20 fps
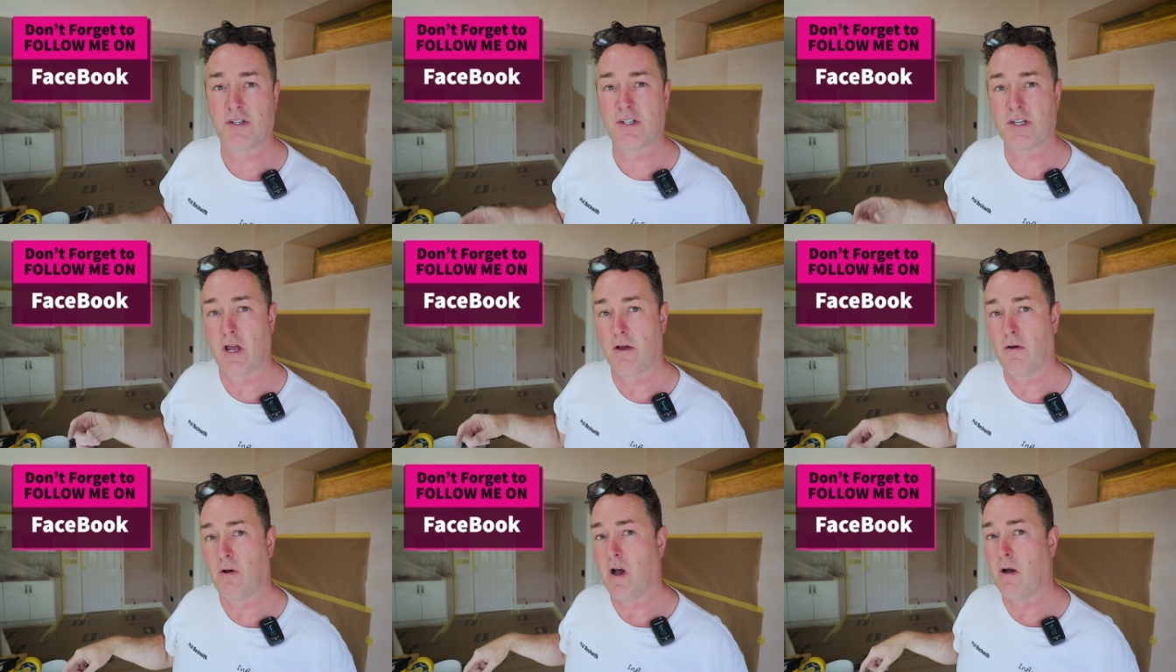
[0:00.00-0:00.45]

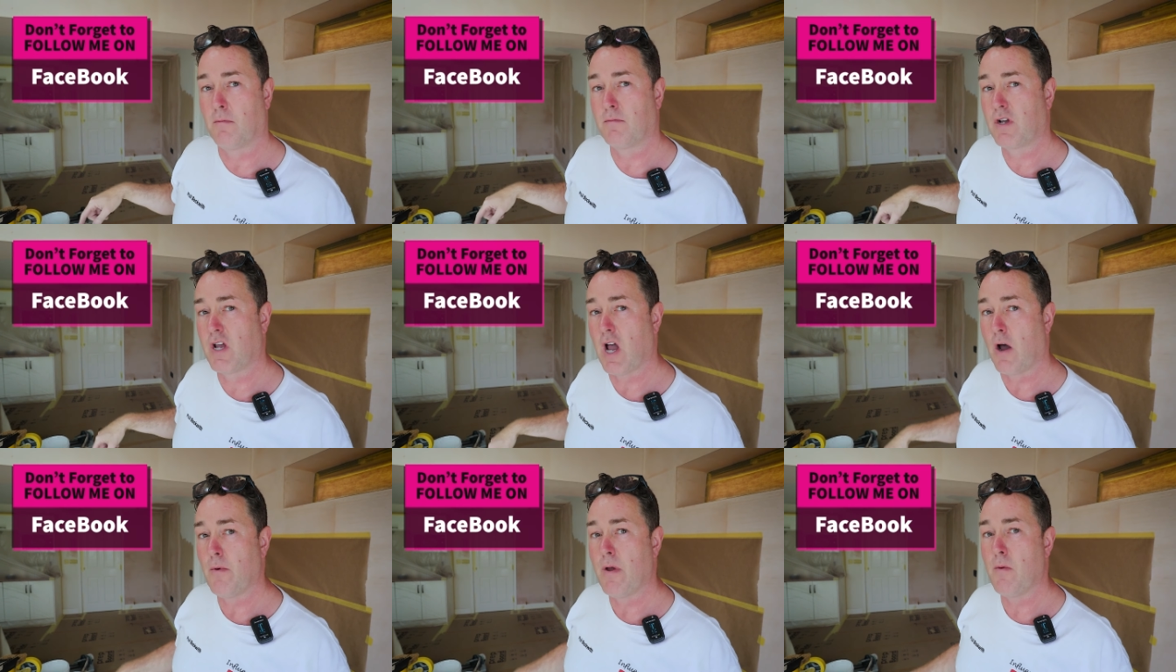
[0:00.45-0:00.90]
So
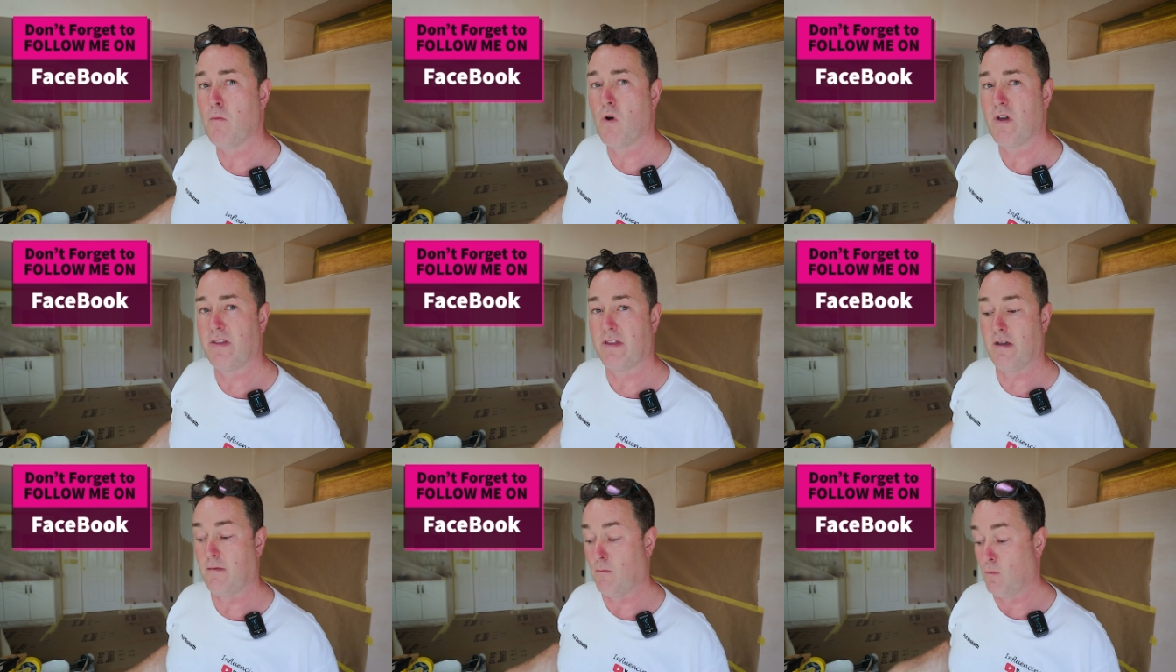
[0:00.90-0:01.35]
I'm going
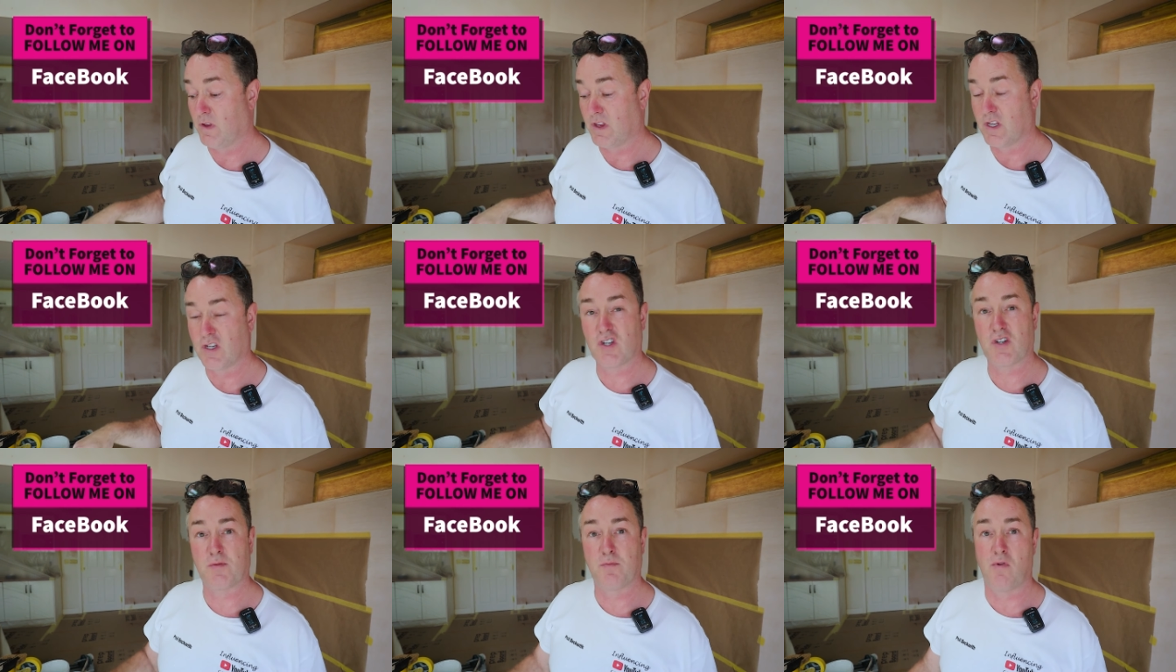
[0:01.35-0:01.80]
with it with
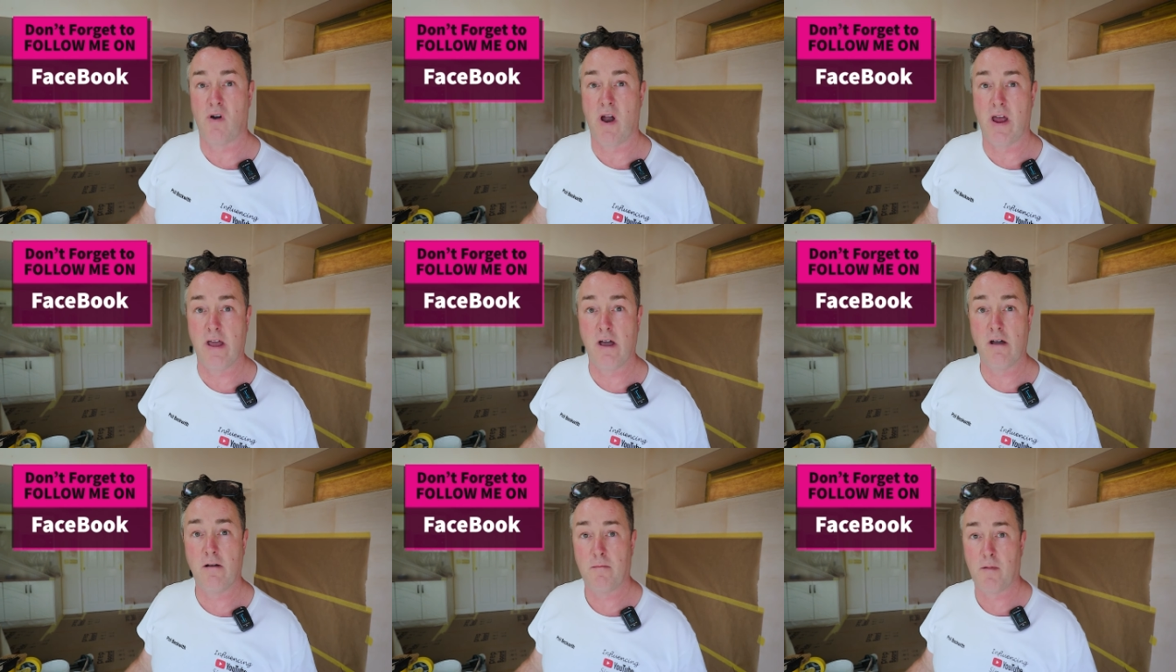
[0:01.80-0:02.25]
the
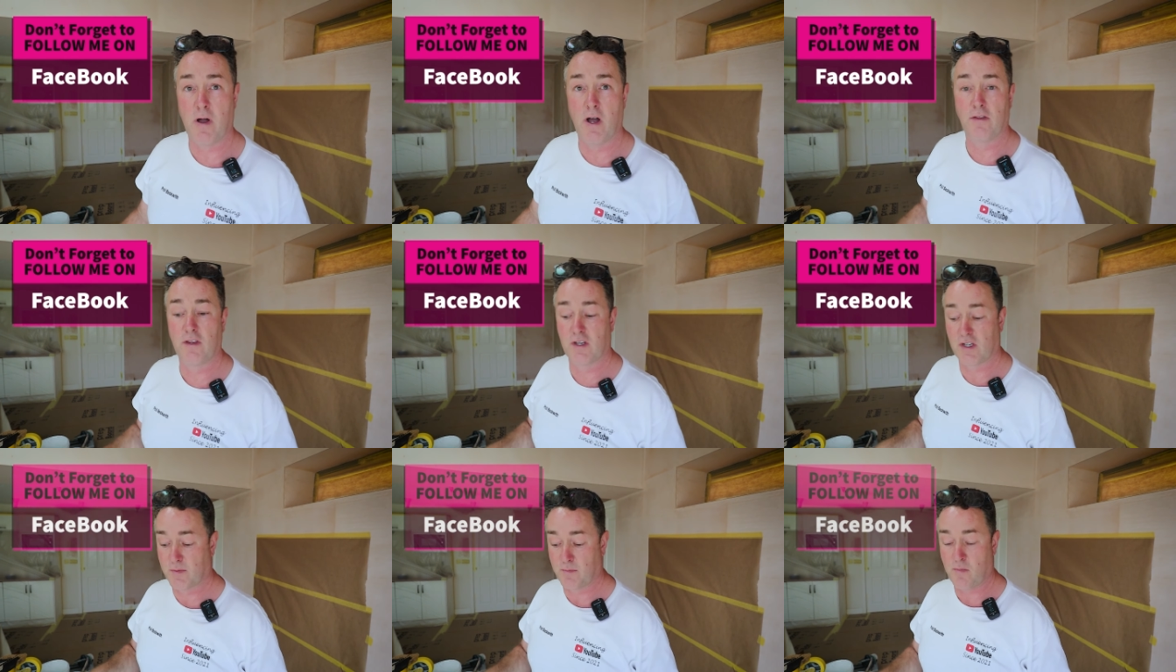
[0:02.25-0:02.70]
sprayer
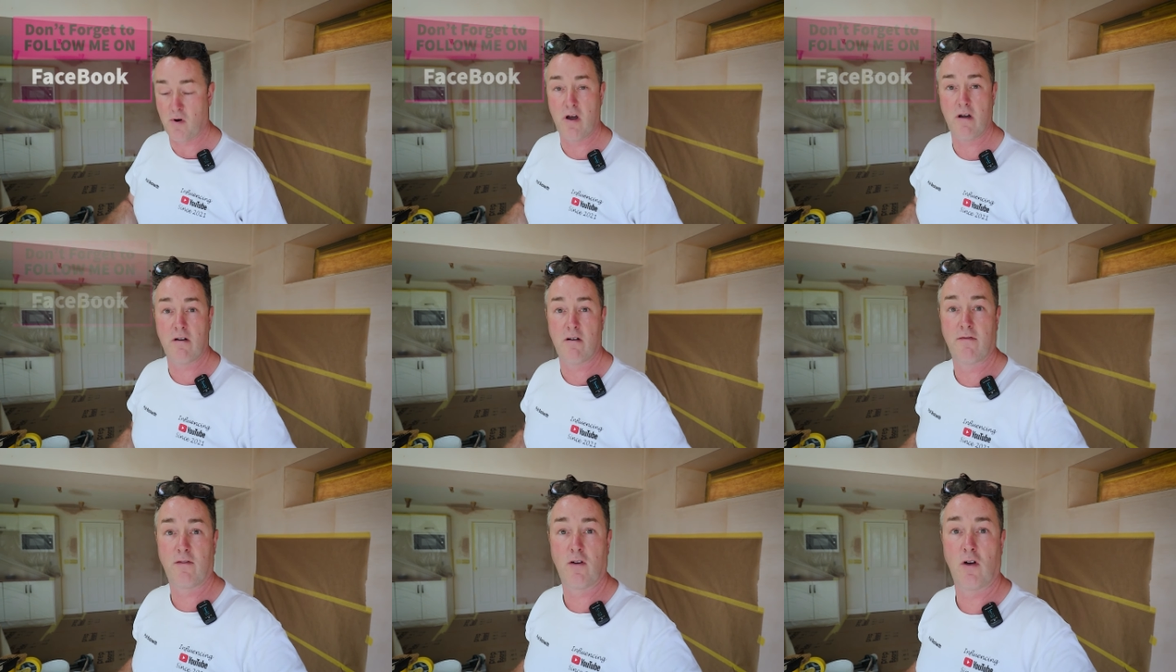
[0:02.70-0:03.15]
and the
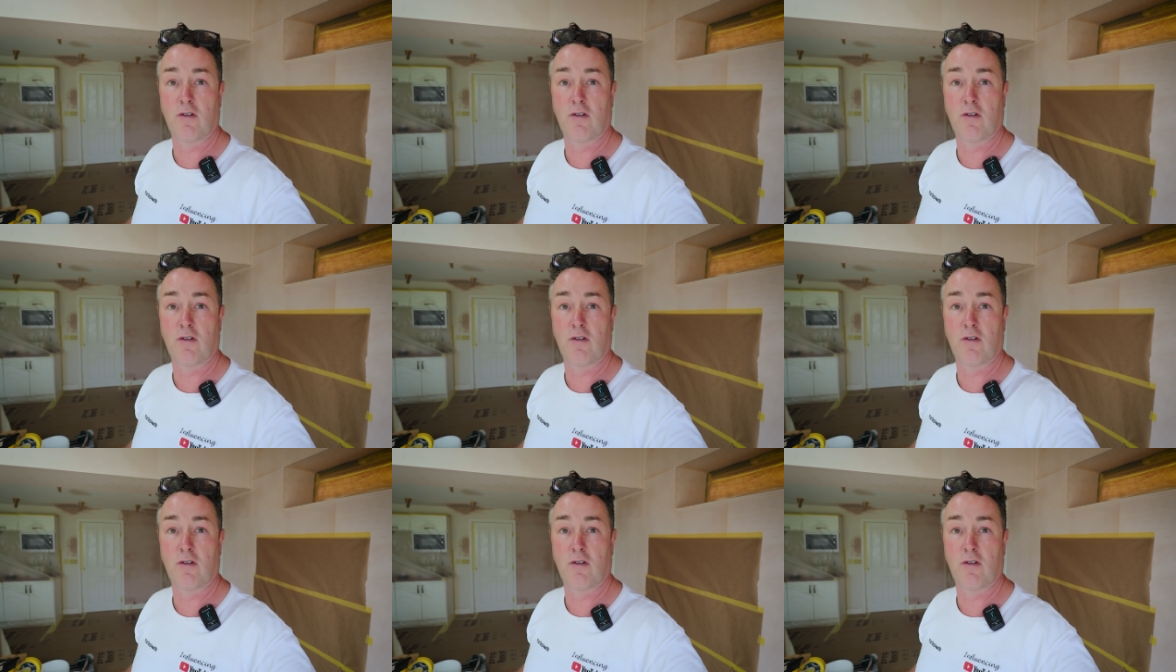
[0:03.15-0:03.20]
sprayer I've